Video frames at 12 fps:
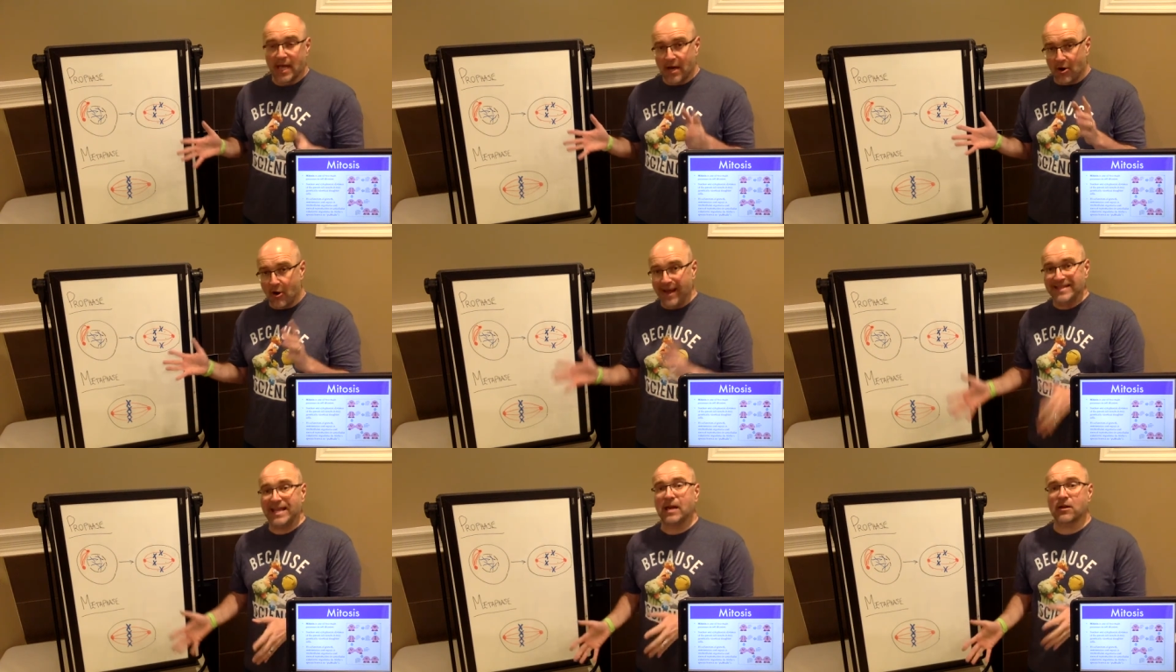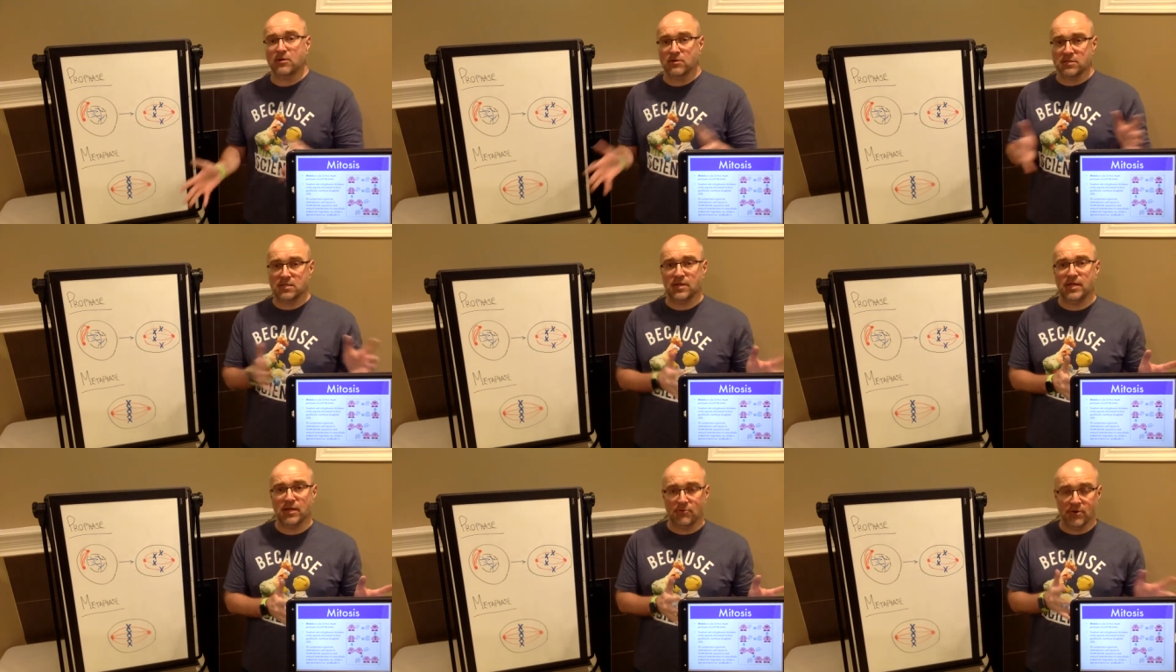and are identical to
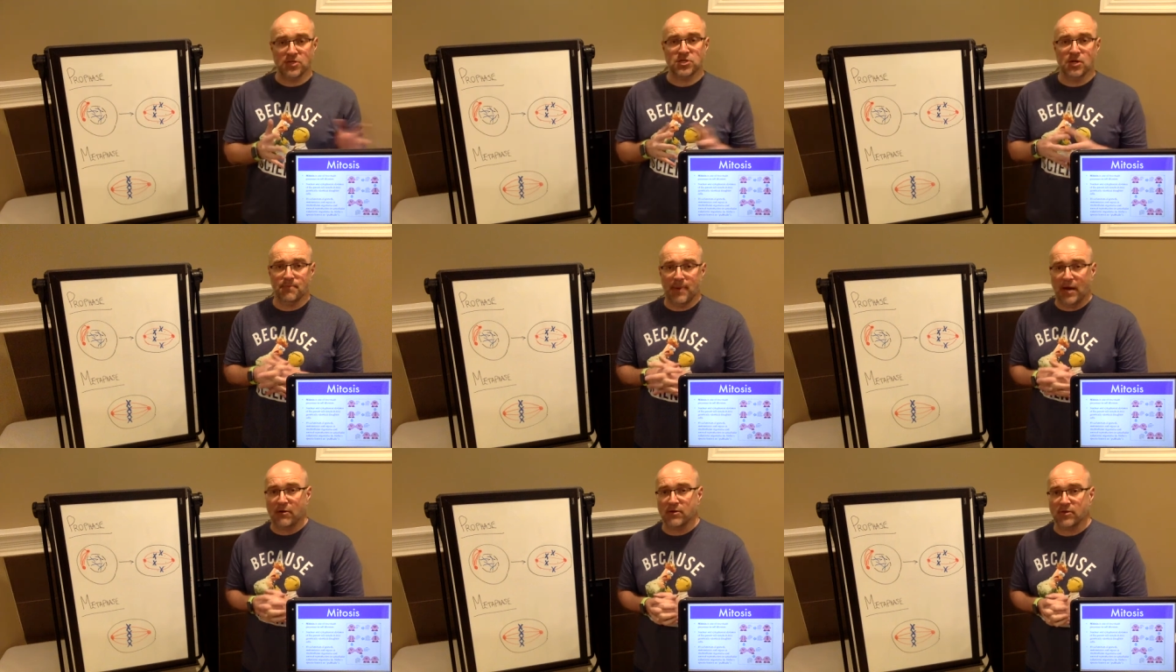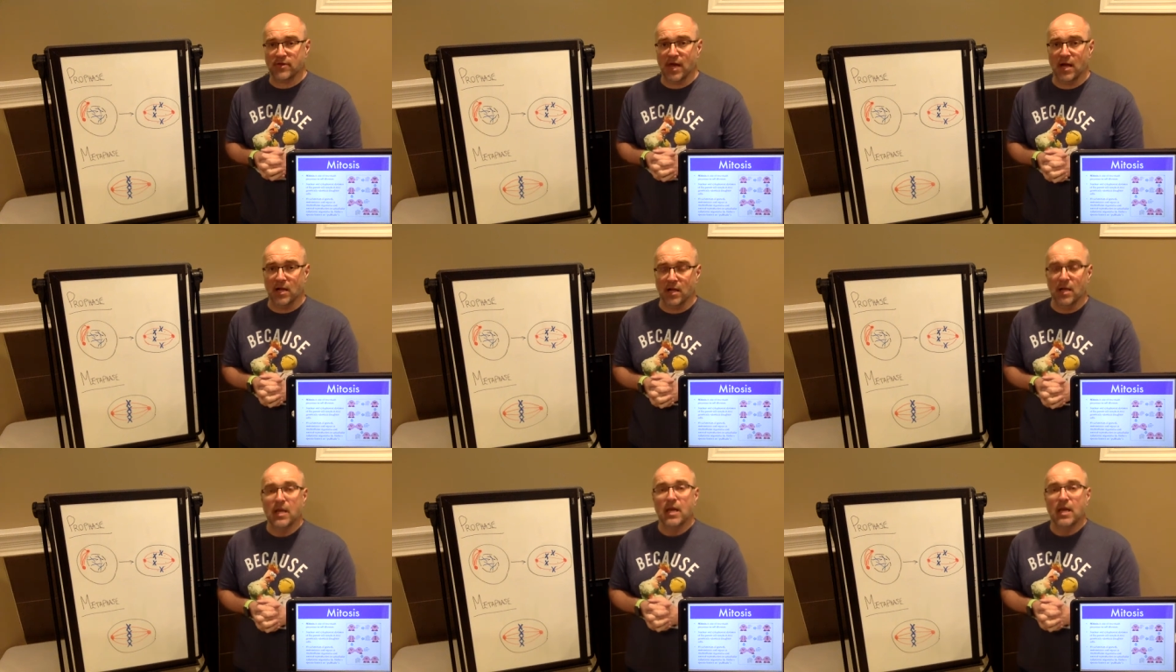the original parent cell.